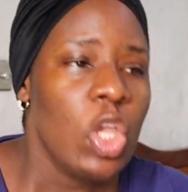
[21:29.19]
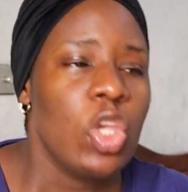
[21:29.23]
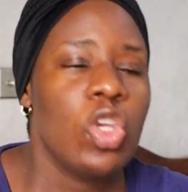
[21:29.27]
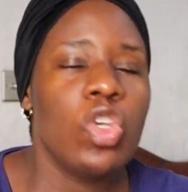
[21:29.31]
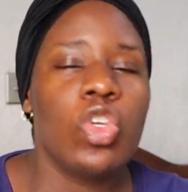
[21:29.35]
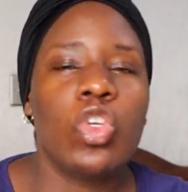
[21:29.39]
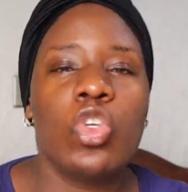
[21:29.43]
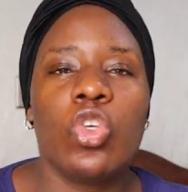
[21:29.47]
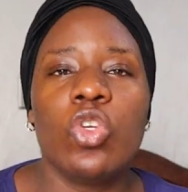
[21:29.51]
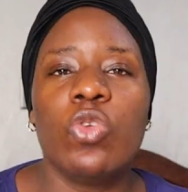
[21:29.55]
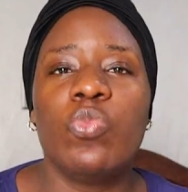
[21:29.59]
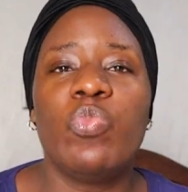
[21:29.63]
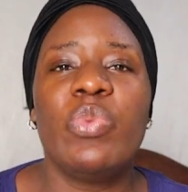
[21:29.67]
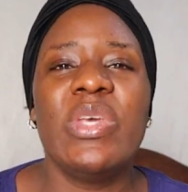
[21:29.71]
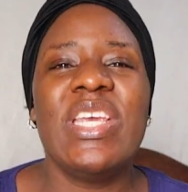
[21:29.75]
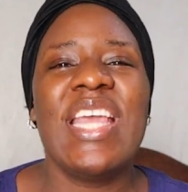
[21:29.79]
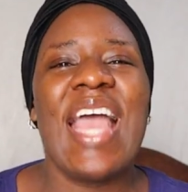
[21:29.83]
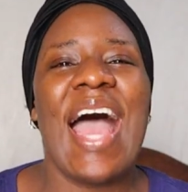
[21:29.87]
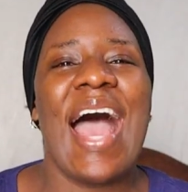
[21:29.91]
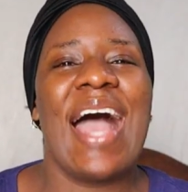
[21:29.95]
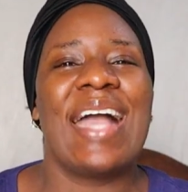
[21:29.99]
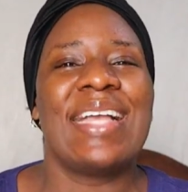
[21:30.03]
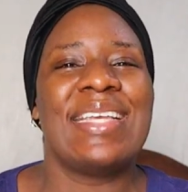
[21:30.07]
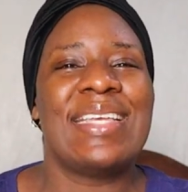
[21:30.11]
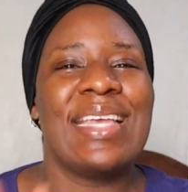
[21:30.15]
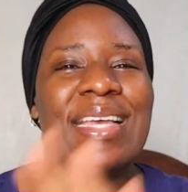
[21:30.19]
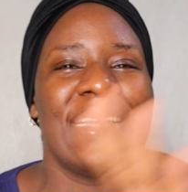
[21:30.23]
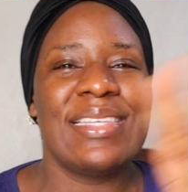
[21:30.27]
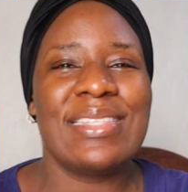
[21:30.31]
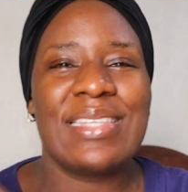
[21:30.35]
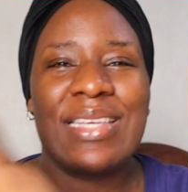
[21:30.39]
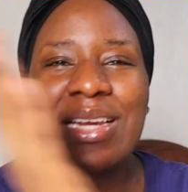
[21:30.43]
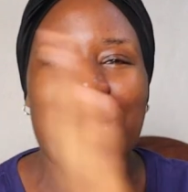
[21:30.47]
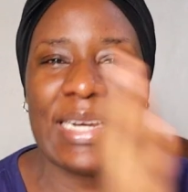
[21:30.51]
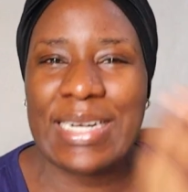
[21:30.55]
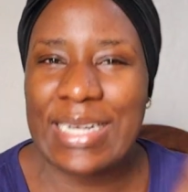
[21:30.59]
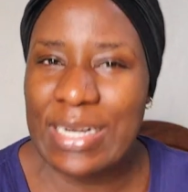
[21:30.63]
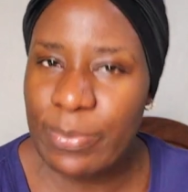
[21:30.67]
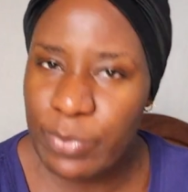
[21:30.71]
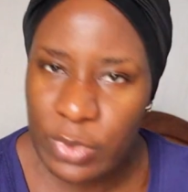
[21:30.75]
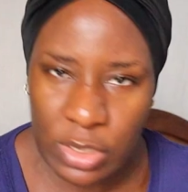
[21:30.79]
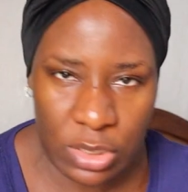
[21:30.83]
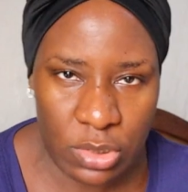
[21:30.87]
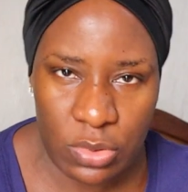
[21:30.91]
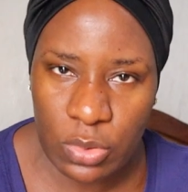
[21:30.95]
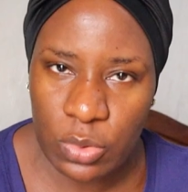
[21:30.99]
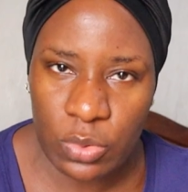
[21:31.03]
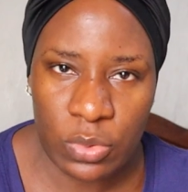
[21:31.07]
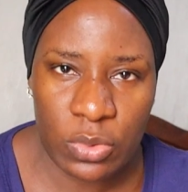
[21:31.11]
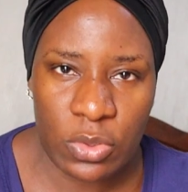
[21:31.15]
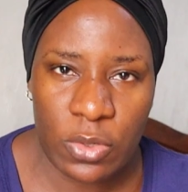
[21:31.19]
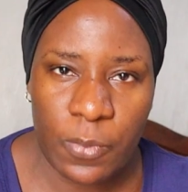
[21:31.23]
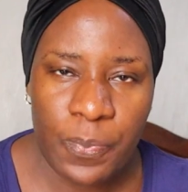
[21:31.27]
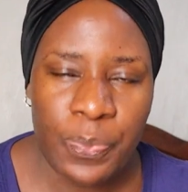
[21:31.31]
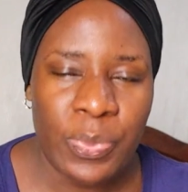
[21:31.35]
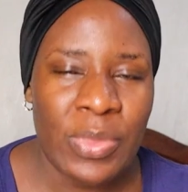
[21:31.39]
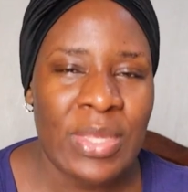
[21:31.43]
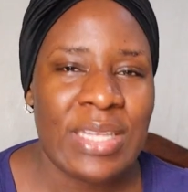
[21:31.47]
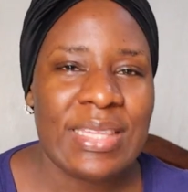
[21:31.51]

It should be against criminals.